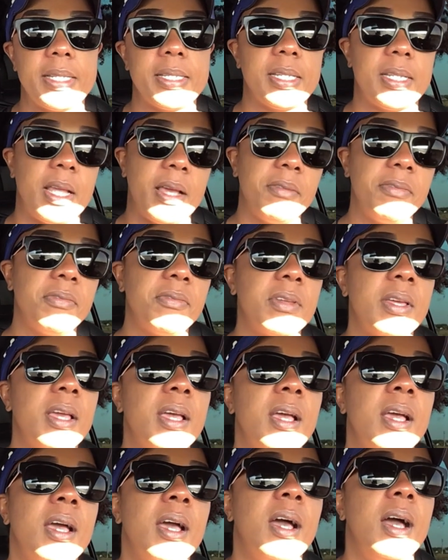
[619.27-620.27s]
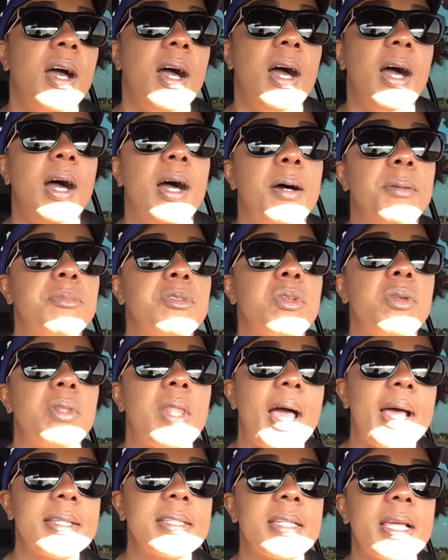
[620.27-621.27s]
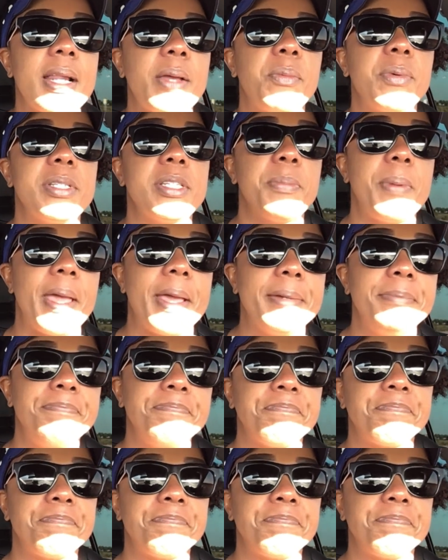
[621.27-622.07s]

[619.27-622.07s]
is enough. Um, so last night I went to bed